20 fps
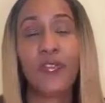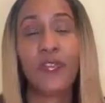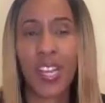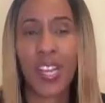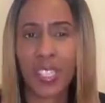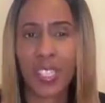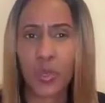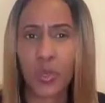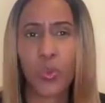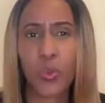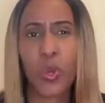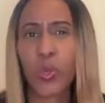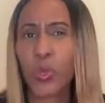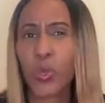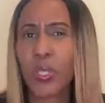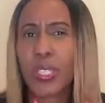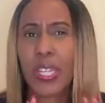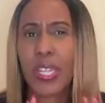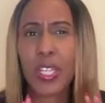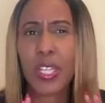first what
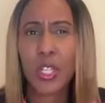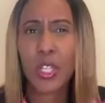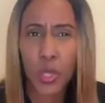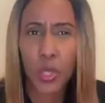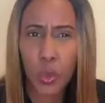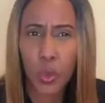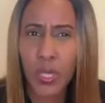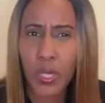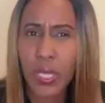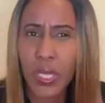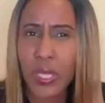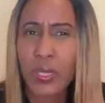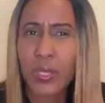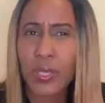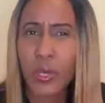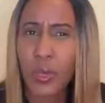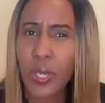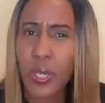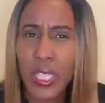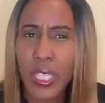was the issue with
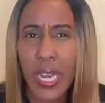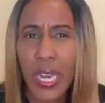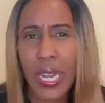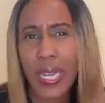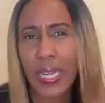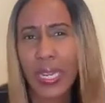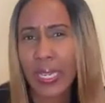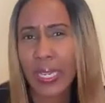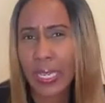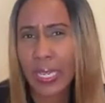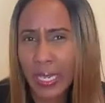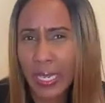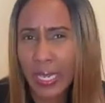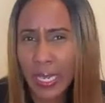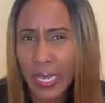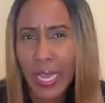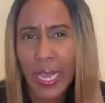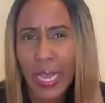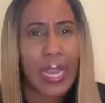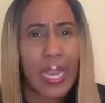Sorisha and
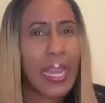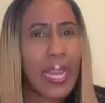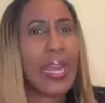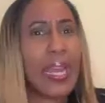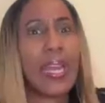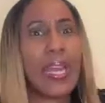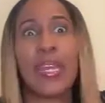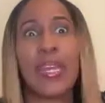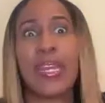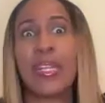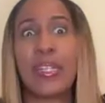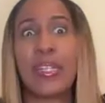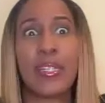Neil, and